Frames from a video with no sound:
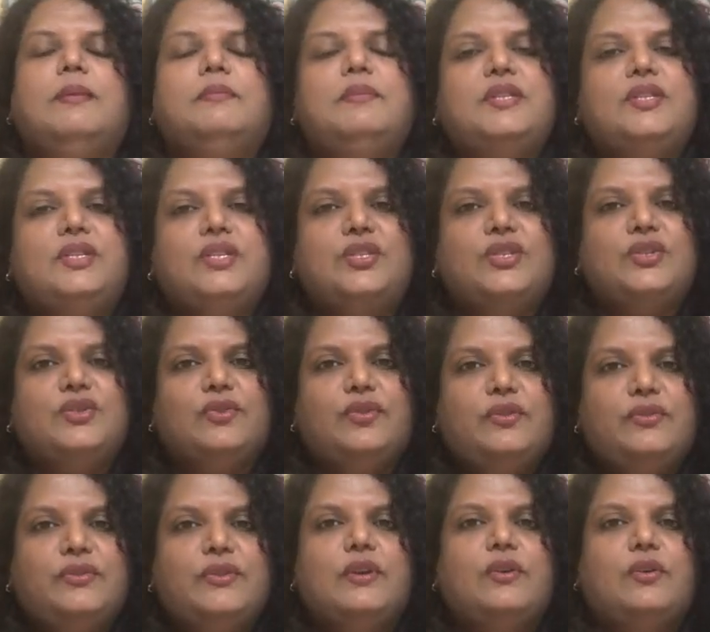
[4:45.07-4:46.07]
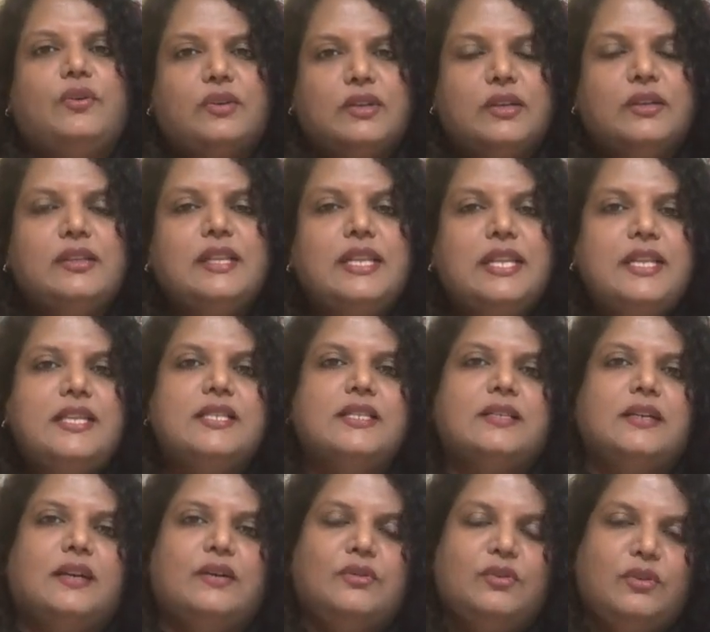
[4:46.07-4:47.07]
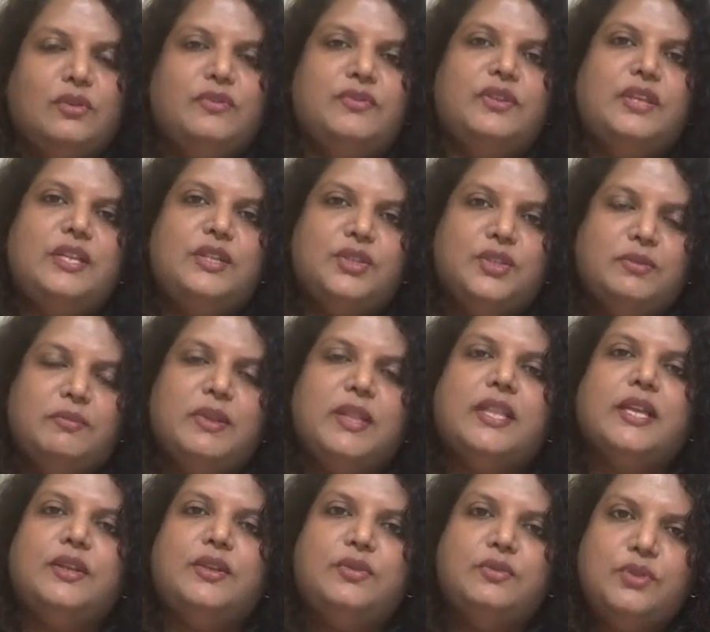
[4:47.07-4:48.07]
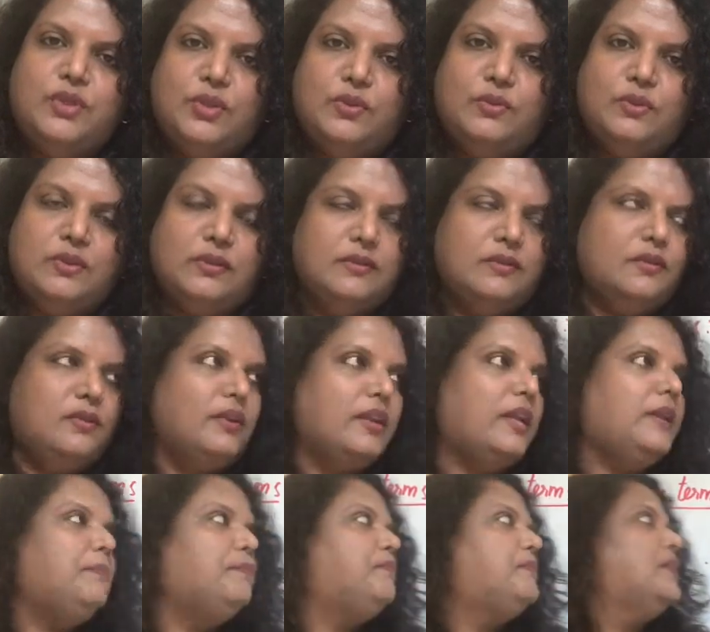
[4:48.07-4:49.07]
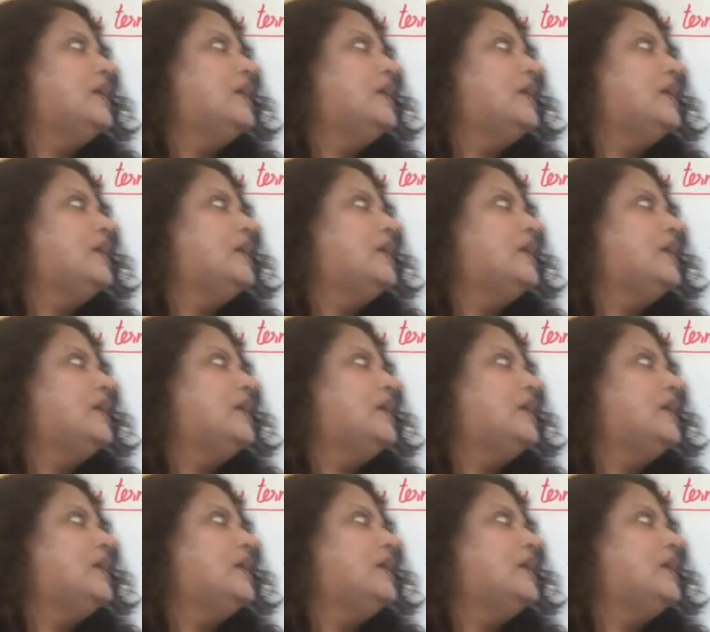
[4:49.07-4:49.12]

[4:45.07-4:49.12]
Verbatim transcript: precision of or the least count of the instrument that you choose, right?